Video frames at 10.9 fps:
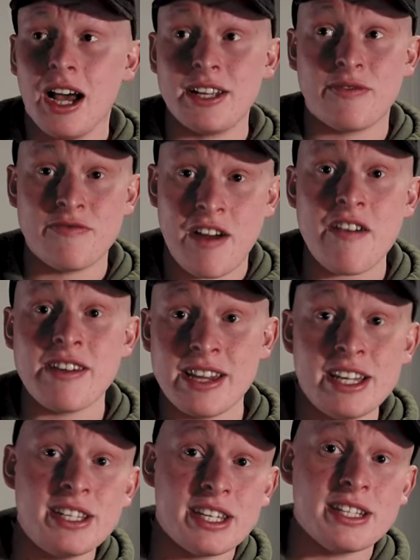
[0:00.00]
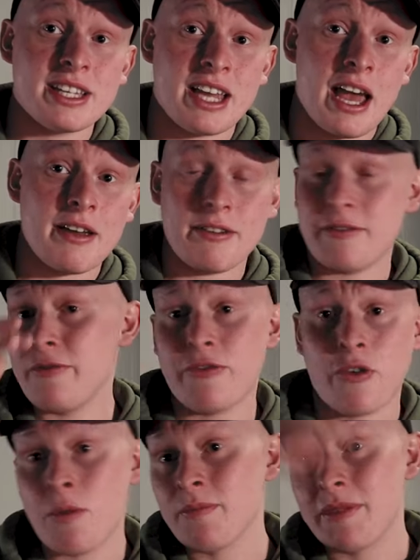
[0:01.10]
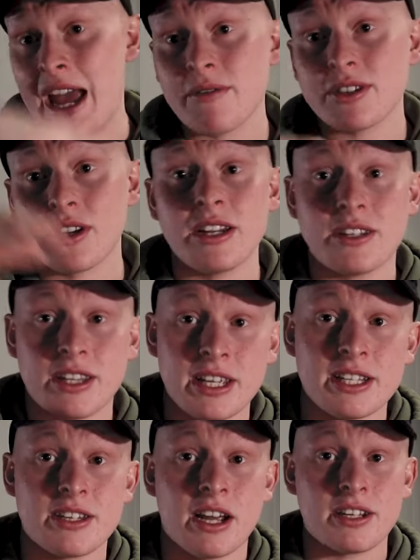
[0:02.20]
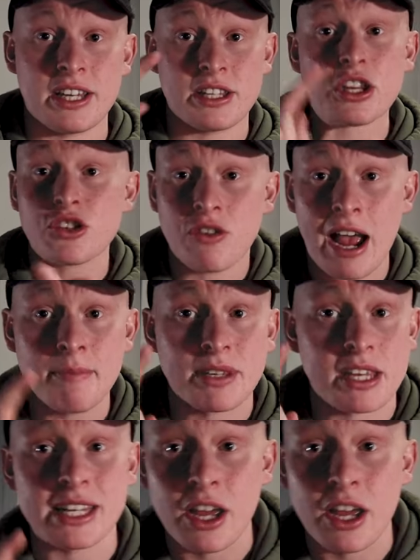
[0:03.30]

Uh, it's very easy to get from the outside to the inside because there's the trams, there's